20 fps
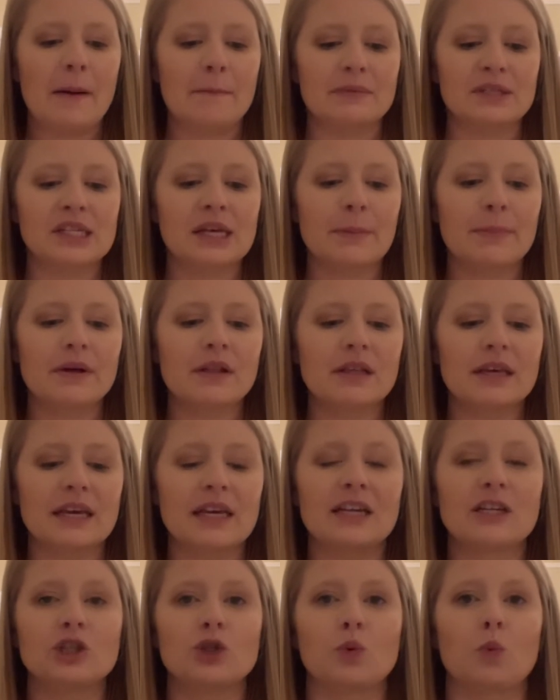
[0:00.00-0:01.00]
Typically
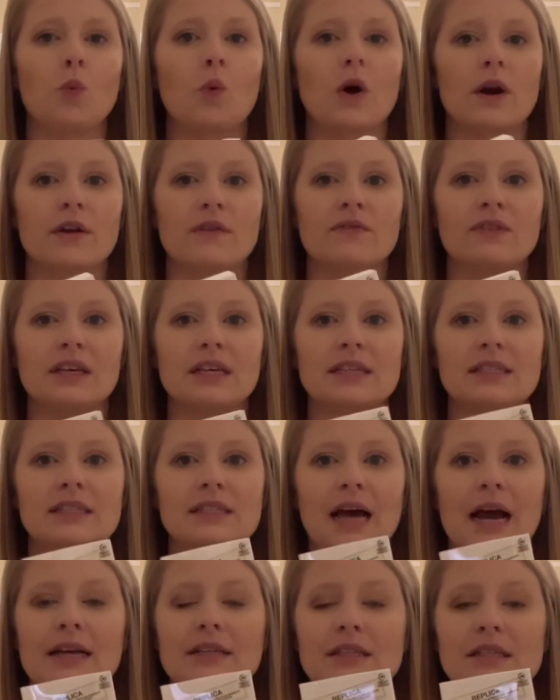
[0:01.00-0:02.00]
each one of these
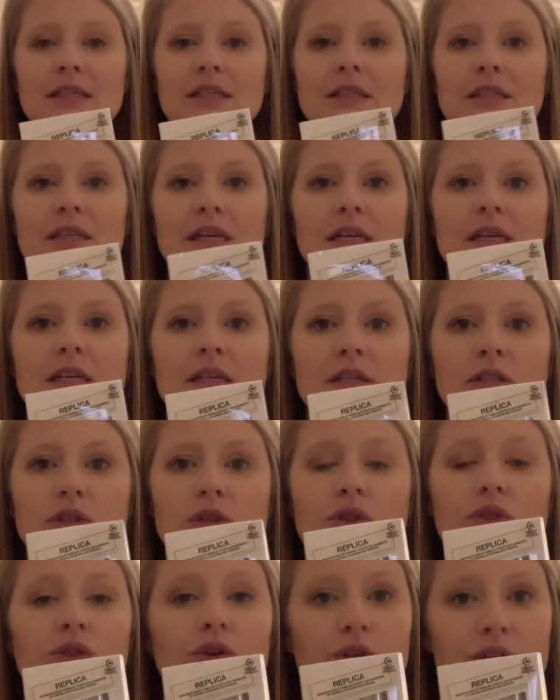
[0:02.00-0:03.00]
sizes is
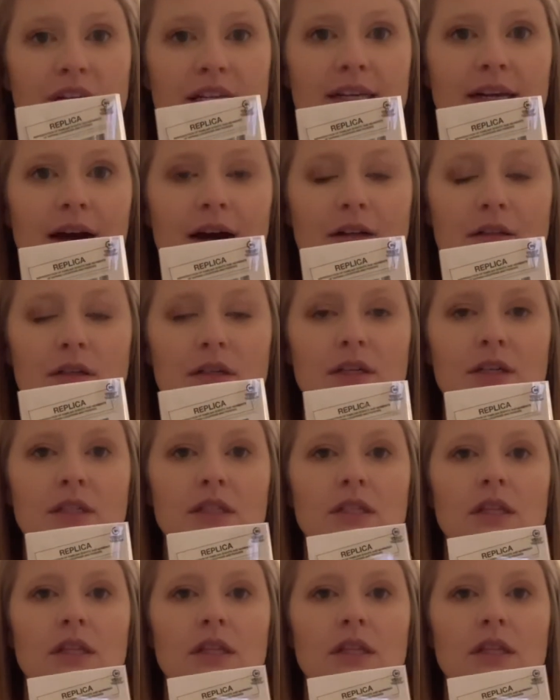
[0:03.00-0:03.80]
$30.